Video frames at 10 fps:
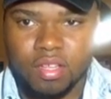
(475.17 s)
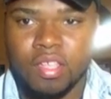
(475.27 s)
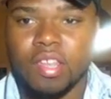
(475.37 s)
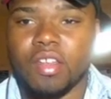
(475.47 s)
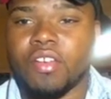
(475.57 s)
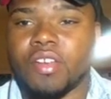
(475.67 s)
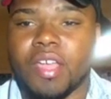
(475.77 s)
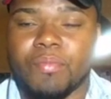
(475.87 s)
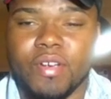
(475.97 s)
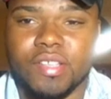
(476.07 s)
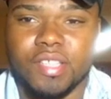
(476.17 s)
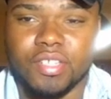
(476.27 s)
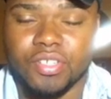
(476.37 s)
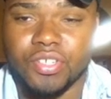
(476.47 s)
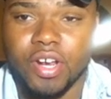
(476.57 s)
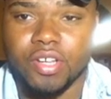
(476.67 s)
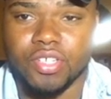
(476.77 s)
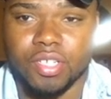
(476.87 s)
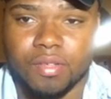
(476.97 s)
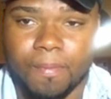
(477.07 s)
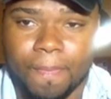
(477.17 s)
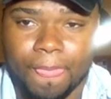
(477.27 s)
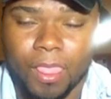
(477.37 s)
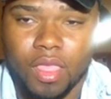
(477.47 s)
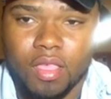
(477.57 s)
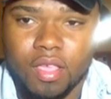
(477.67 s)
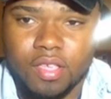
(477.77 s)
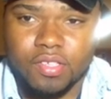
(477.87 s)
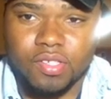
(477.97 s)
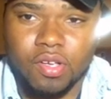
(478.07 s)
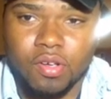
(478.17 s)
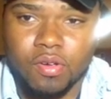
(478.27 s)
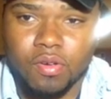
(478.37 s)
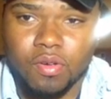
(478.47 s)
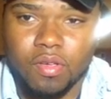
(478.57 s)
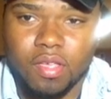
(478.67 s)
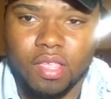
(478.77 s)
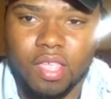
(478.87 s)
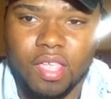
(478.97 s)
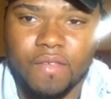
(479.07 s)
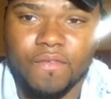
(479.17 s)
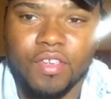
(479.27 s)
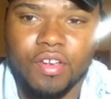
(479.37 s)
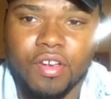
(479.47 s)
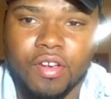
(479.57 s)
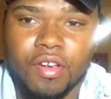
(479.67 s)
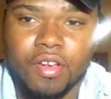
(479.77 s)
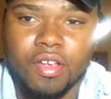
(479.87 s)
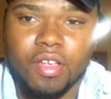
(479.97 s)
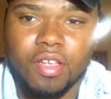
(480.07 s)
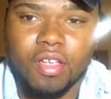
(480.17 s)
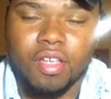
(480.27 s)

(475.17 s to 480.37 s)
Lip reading: and earn that price that you're charging. So if you're